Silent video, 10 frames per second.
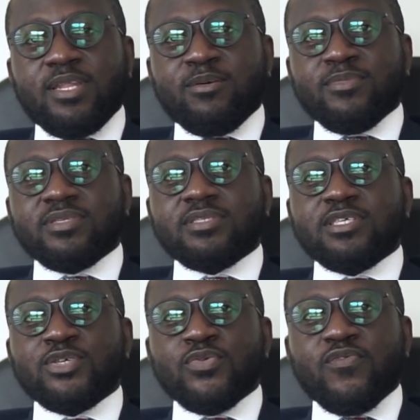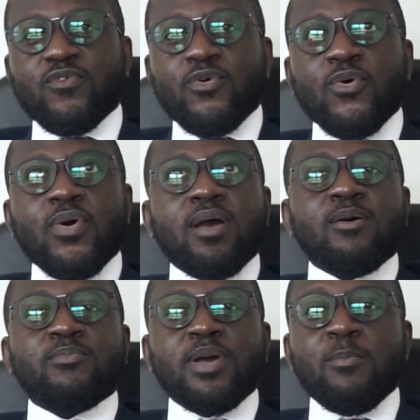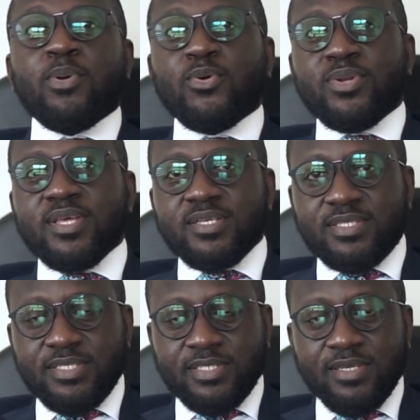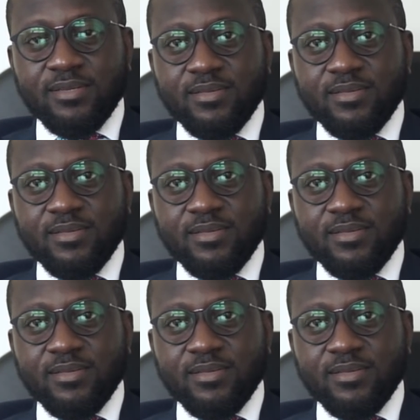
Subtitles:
and I'm the CEO for Appolonia City.